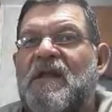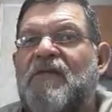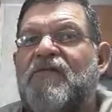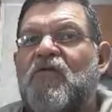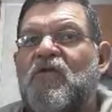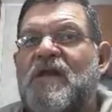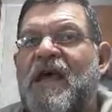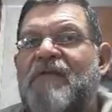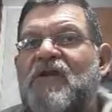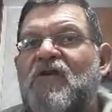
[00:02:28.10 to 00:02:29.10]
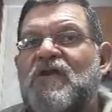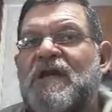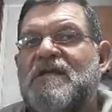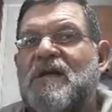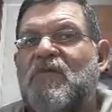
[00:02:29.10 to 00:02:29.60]
Therefore, they have no
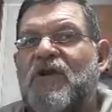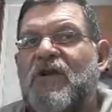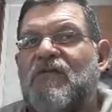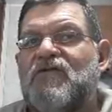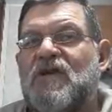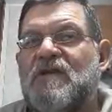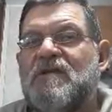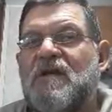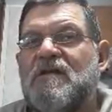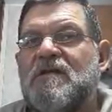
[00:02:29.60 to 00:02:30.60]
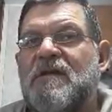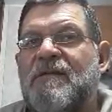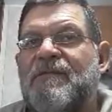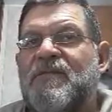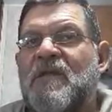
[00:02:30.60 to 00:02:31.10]
testimony of Jesus.
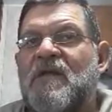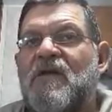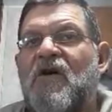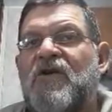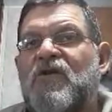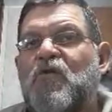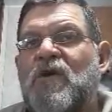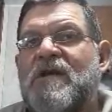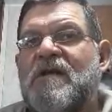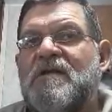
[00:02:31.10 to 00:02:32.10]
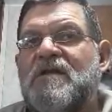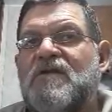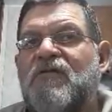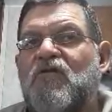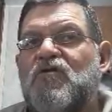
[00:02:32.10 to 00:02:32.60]
They are not
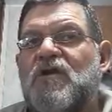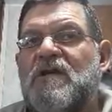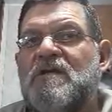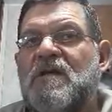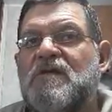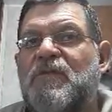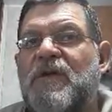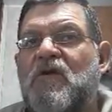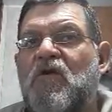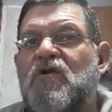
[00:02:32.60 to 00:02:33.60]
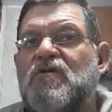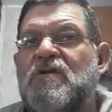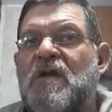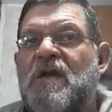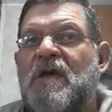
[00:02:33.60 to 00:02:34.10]
witnesses for Jesus
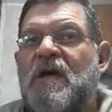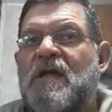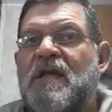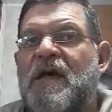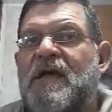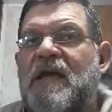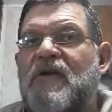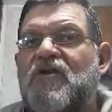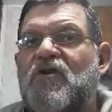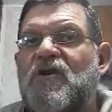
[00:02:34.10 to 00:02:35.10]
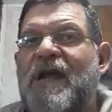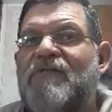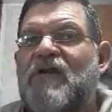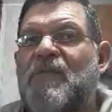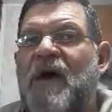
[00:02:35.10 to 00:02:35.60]
because they do not
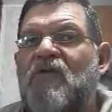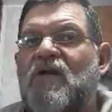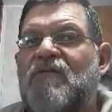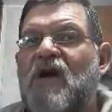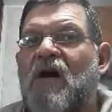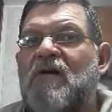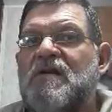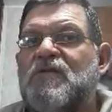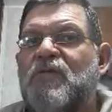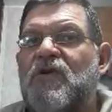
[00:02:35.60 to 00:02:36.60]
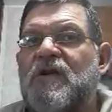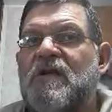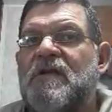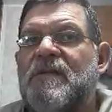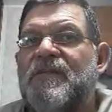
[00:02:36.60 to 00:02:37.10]
have the power of the Holy
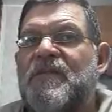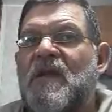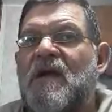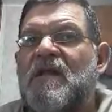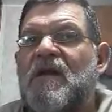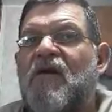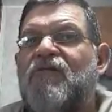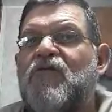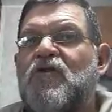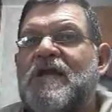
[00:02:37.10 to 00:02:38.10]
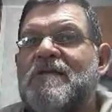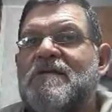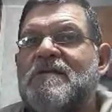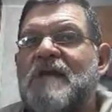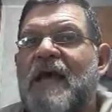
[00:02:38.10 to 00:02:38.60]
Spirit. They are
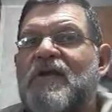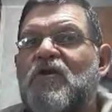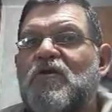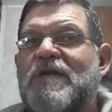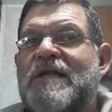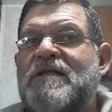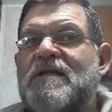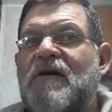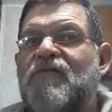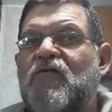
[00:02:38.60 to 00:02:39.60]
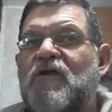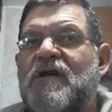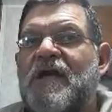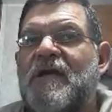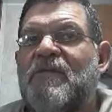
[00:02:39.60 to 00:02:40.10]
fruitless and useless for the
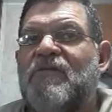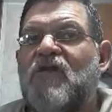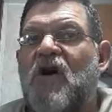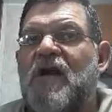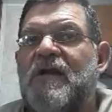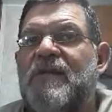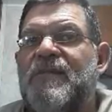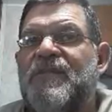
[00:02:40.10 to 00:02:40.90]
kingdom of God.